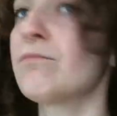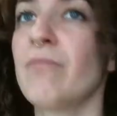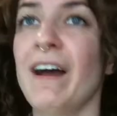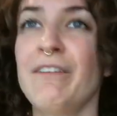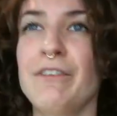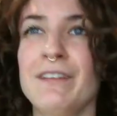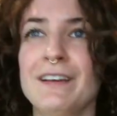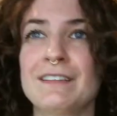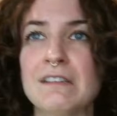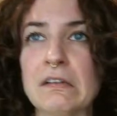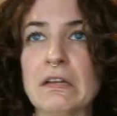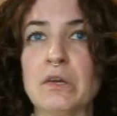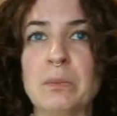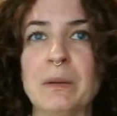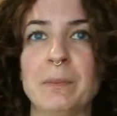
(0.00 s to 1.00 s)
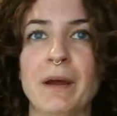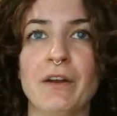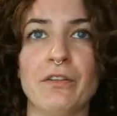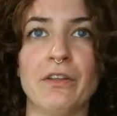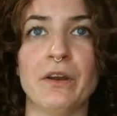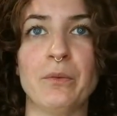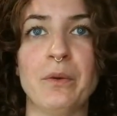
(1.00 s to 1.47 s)
I feel like it's a little bit better
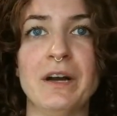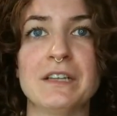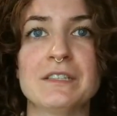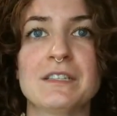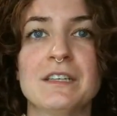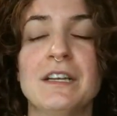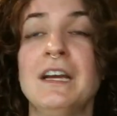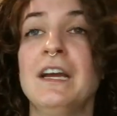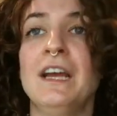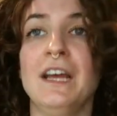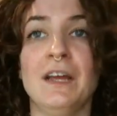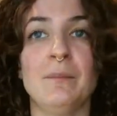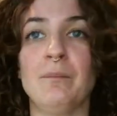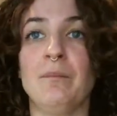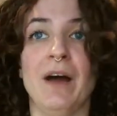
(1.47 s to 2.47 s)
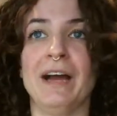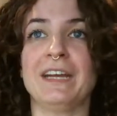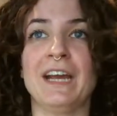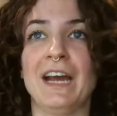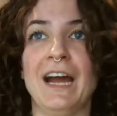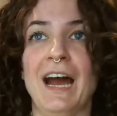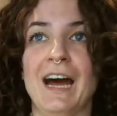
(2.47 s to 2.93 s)
than it was. I
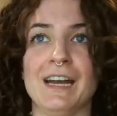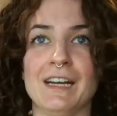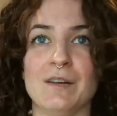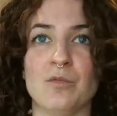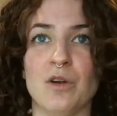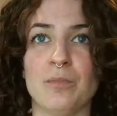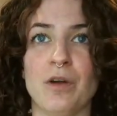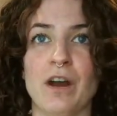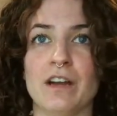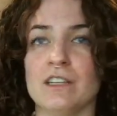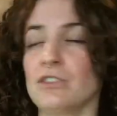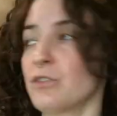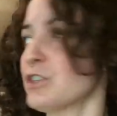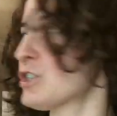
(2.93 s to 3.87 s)
can't add any more product or